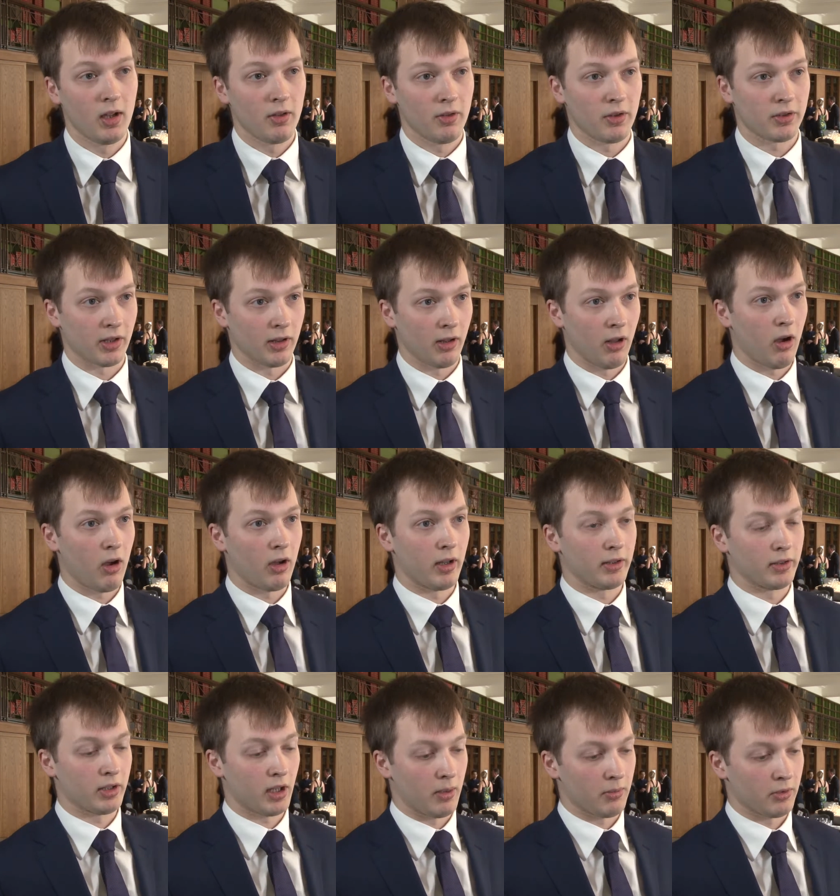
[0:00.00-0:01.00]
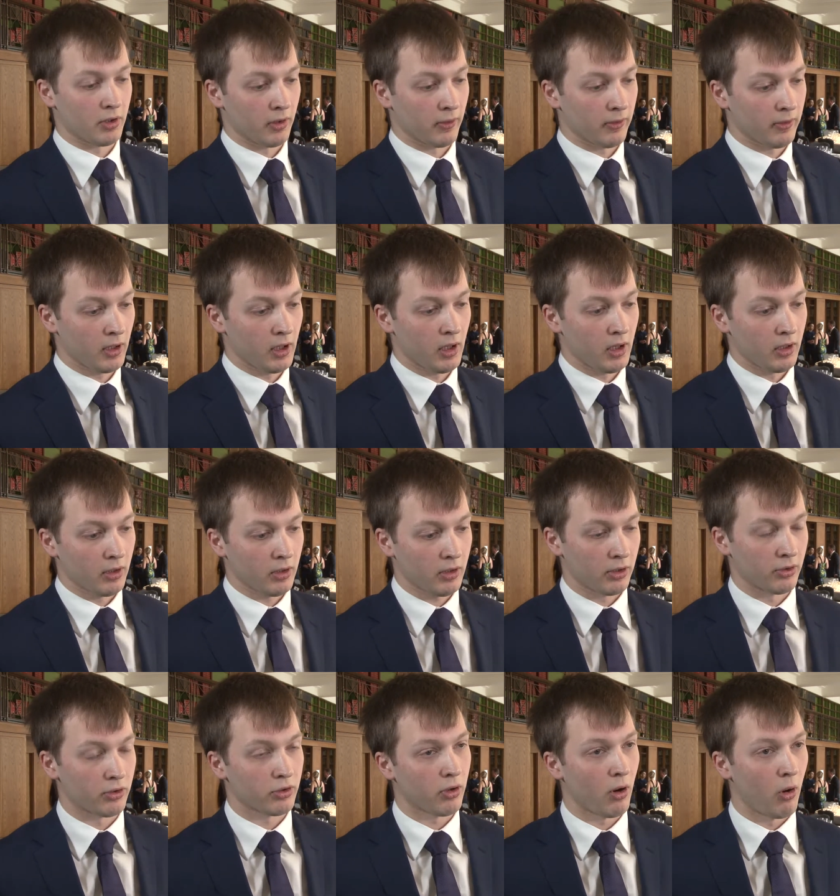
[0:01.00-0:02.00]
There's a lot in terms of
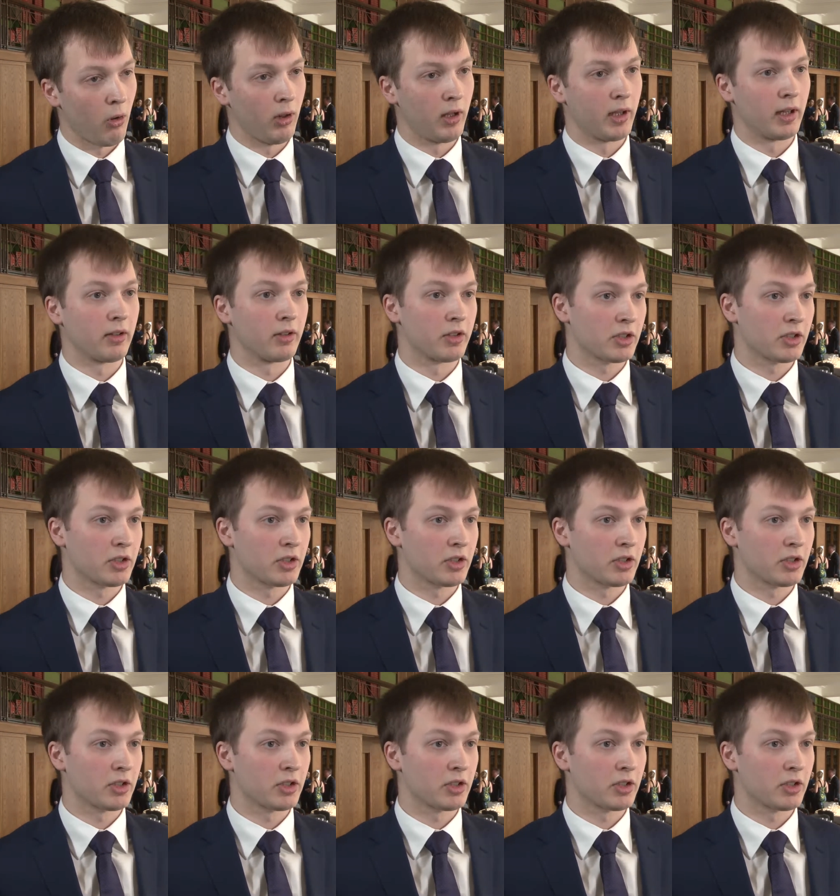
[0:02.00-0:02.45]
controlling